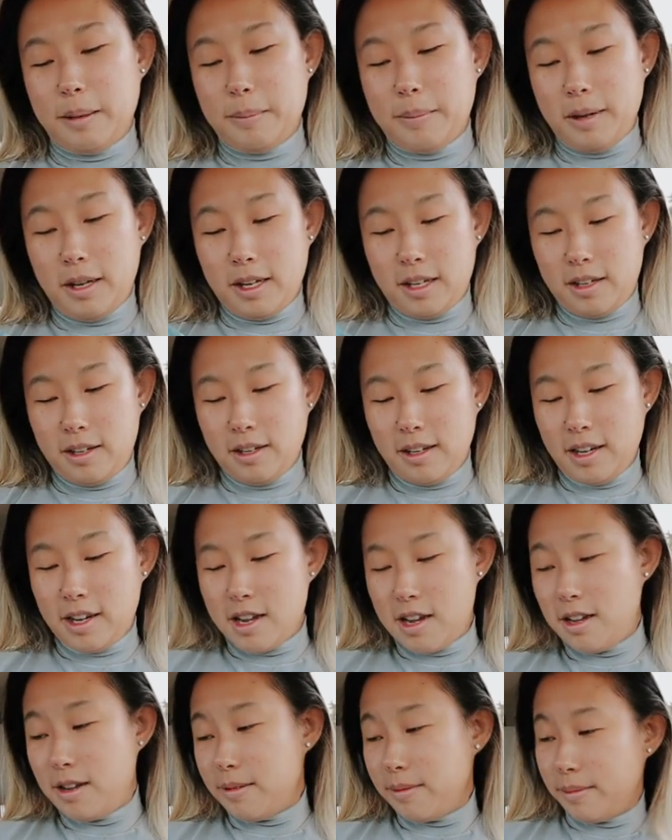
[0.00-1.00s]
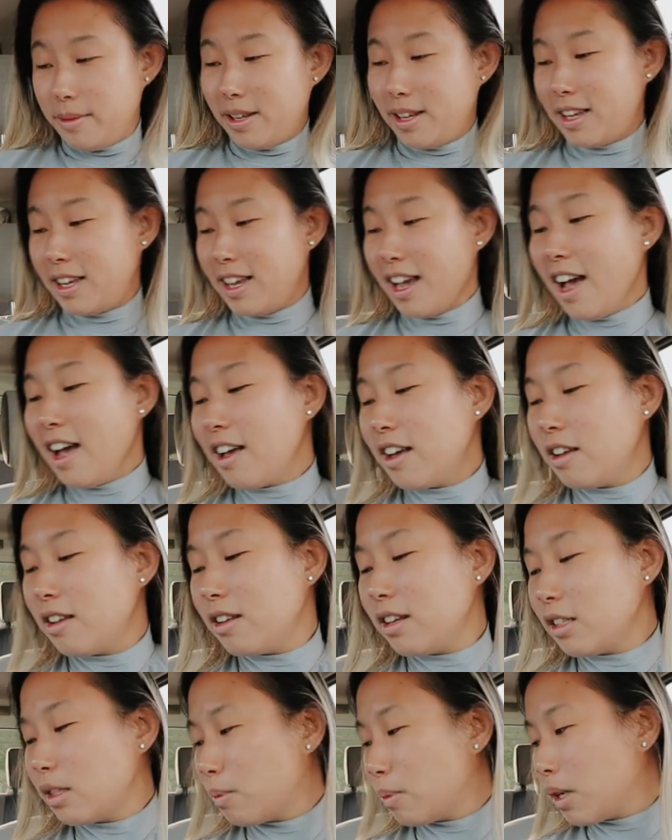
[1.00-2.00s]
But um, yeah,
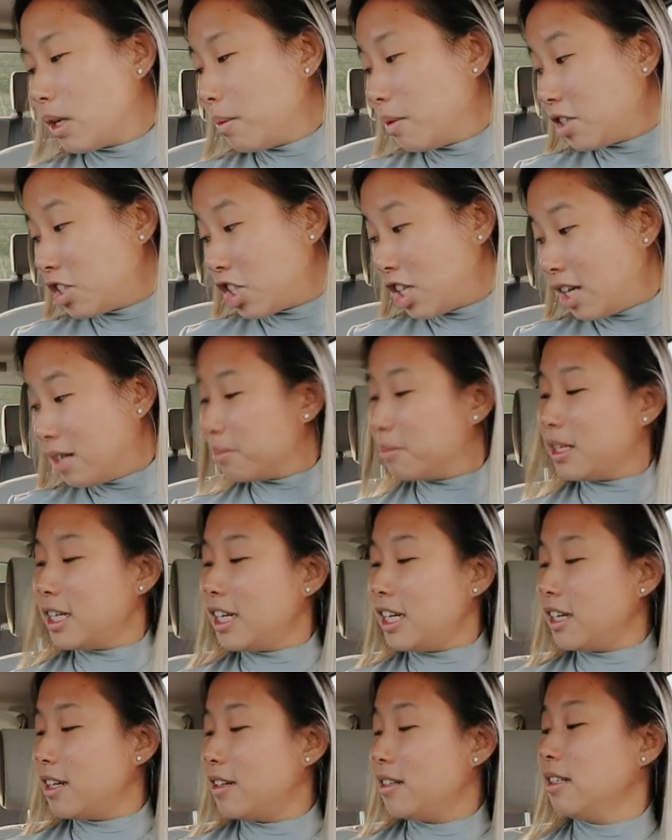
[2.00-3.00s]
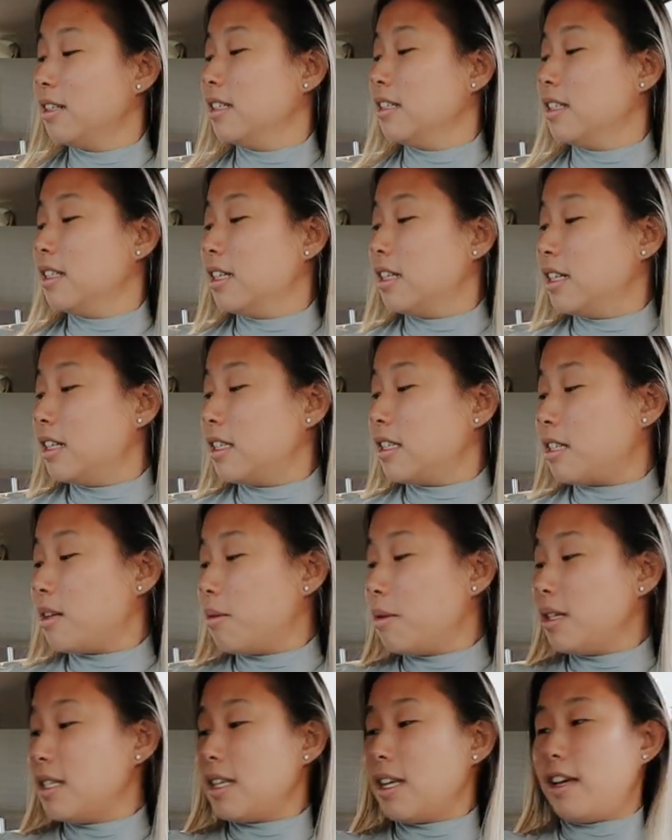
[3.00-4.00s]
that's pretty much the update. It's
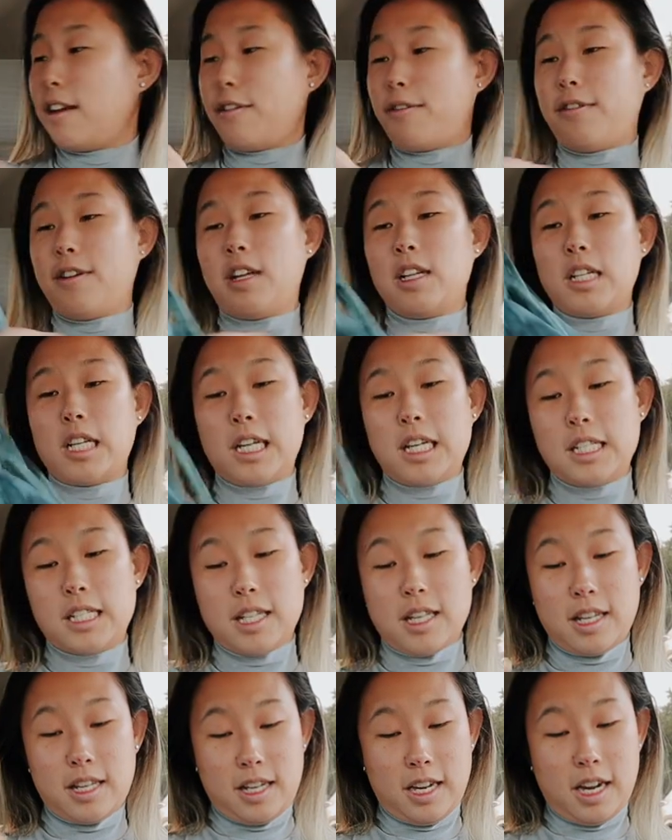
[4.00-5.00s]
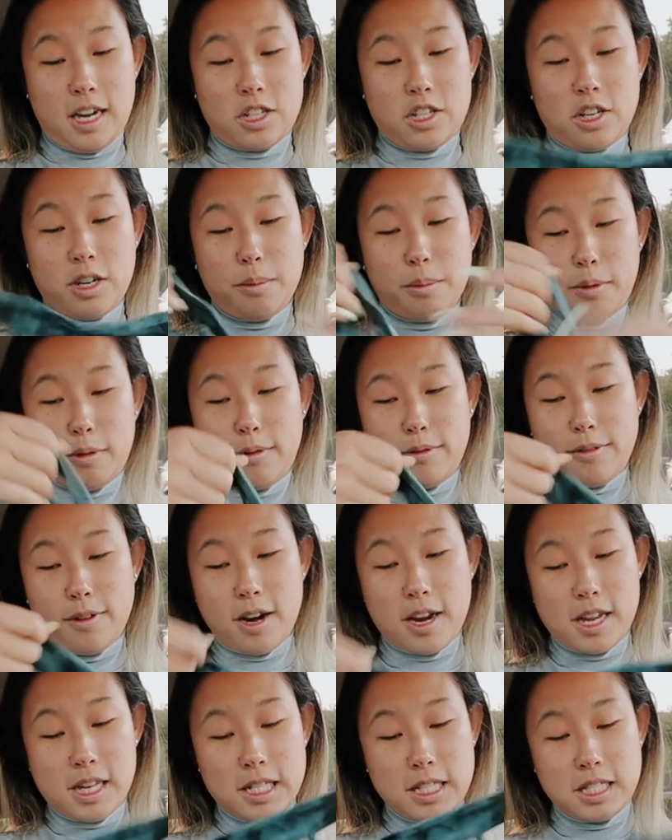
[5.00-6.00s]
always like fun getting to like catch up with
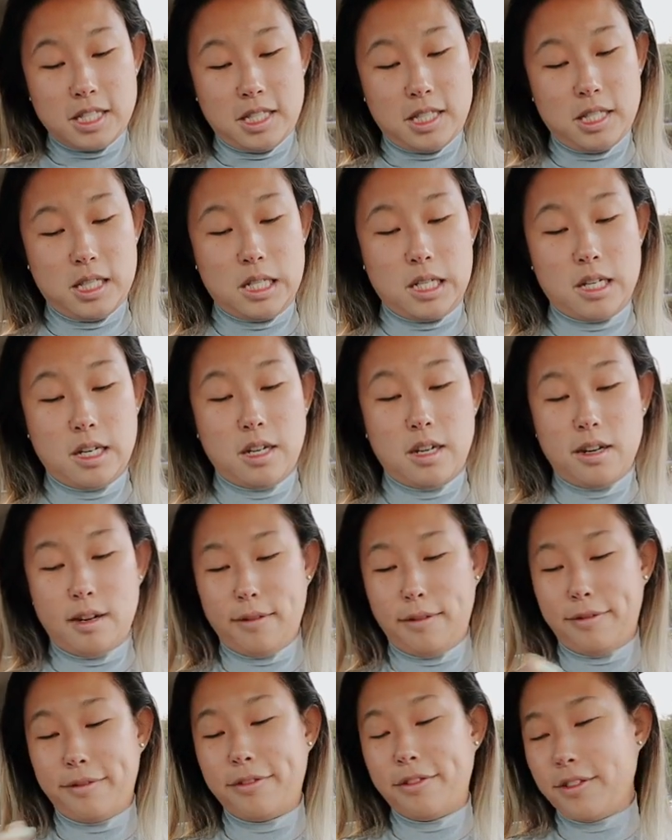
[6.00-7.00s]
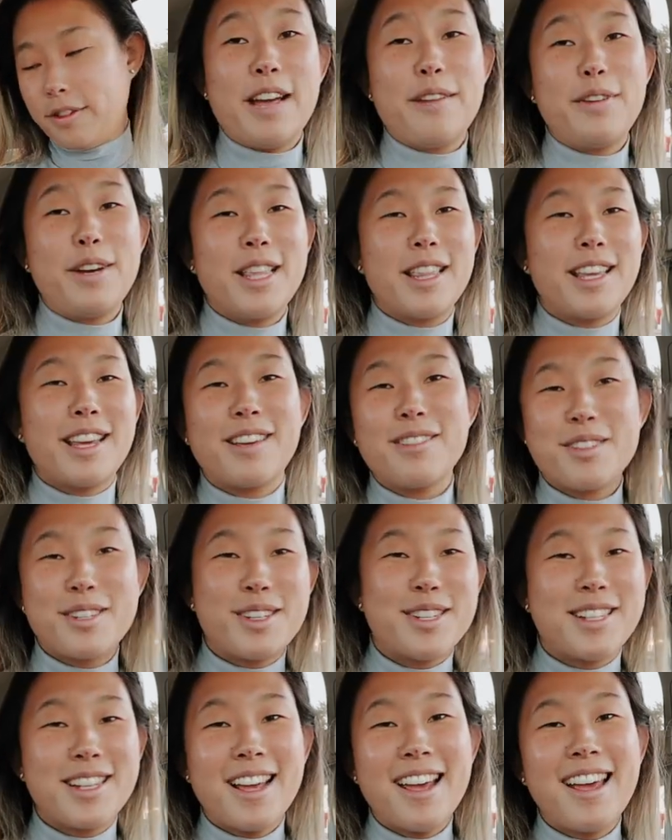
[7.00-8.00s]
friends and stuff. have anything else
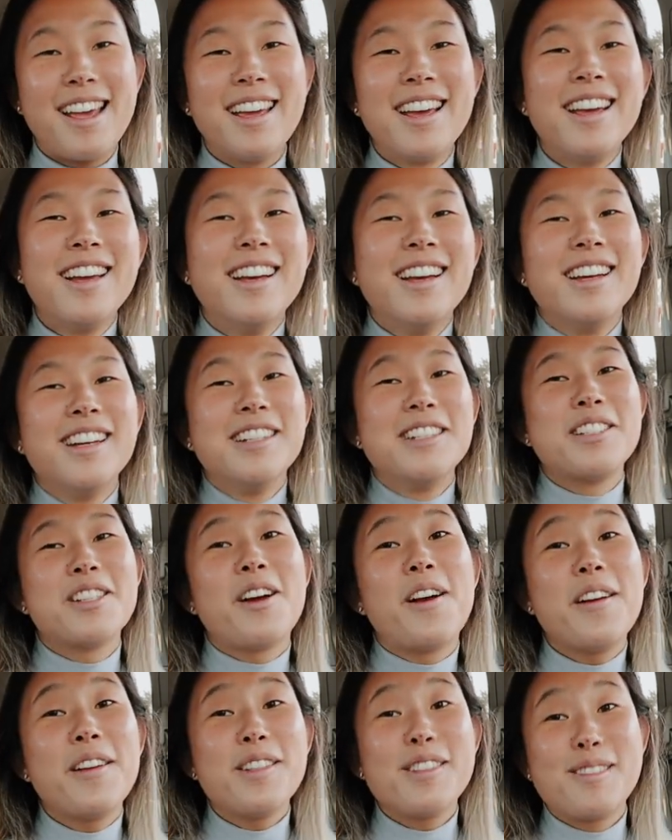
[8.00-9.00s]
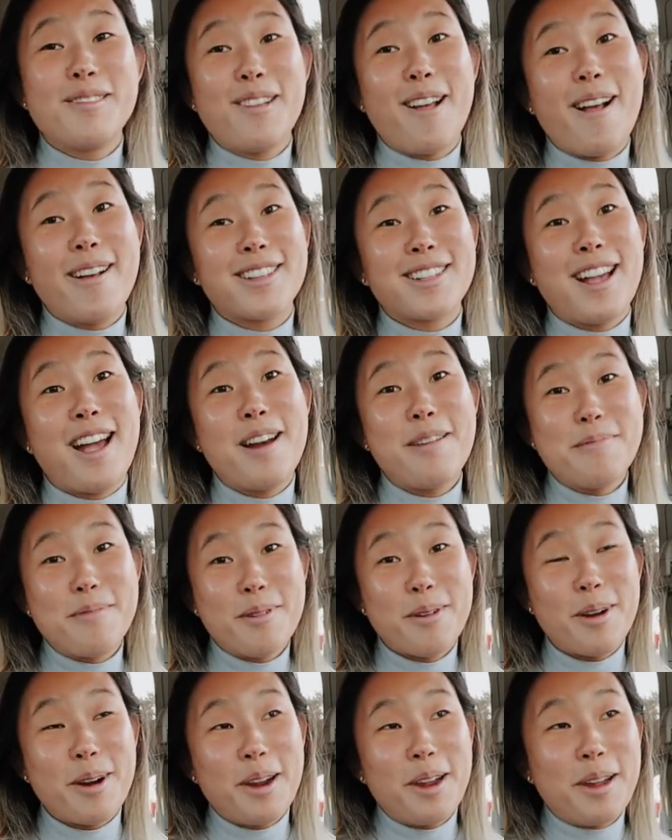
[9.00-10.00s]
to say. Sorry this vlog's kind of
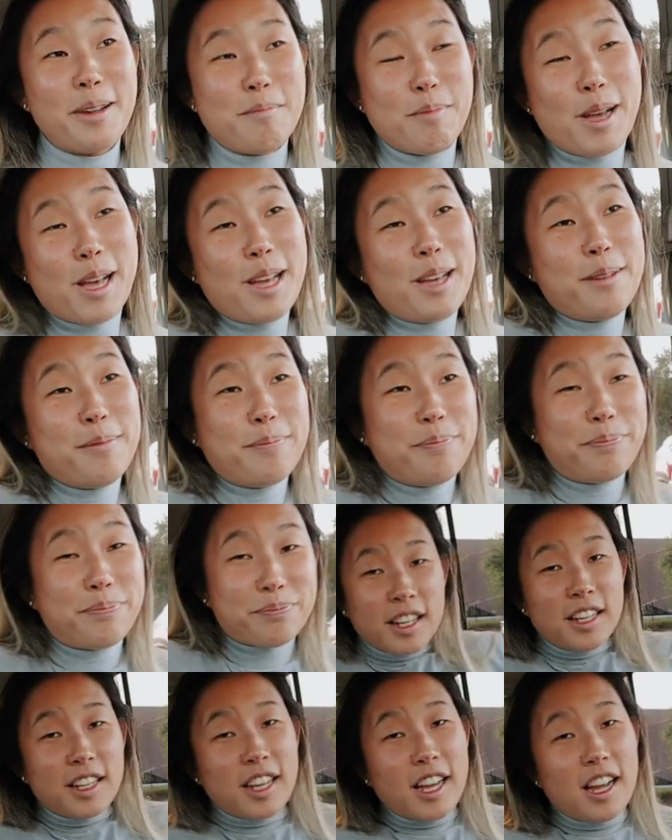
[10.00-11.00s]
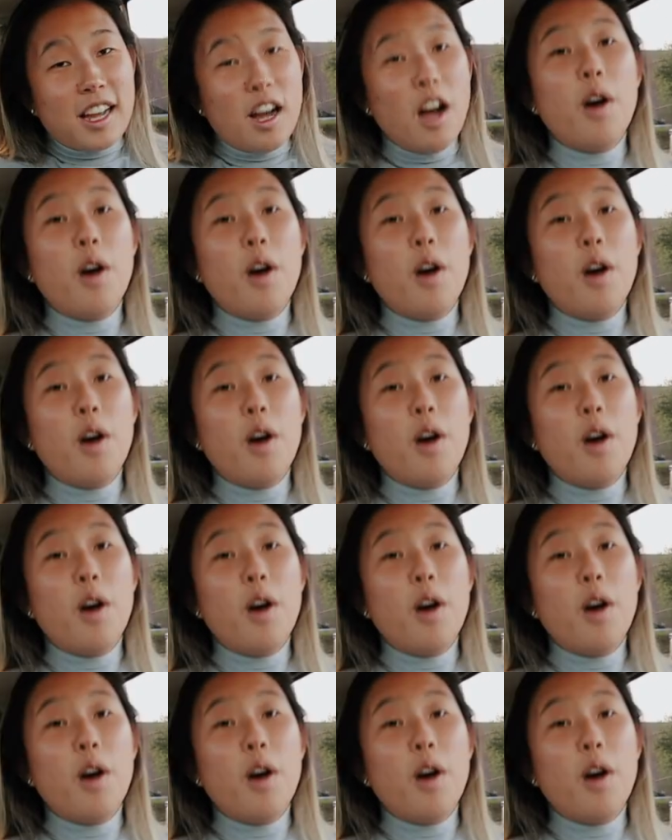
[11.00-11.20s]
boring, but yeah.